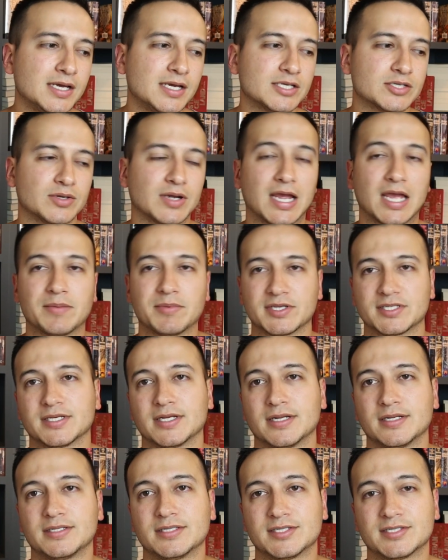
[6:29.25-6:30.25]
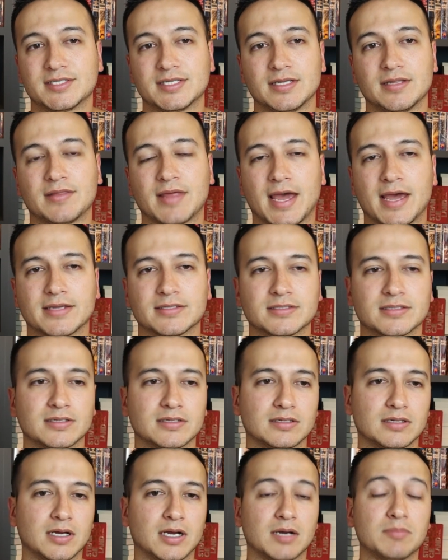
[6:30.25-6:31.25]
So I am excited to see that
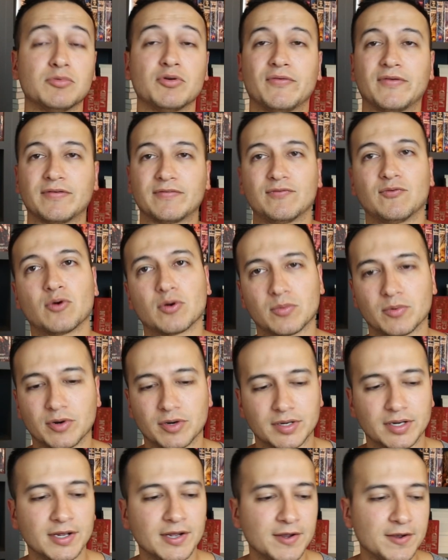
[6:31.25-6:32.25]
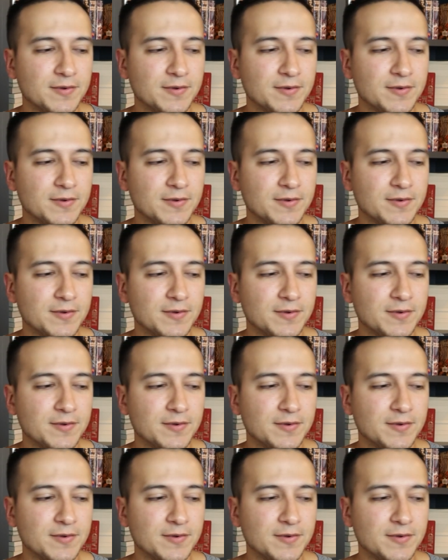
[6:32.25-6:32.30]
moving forward.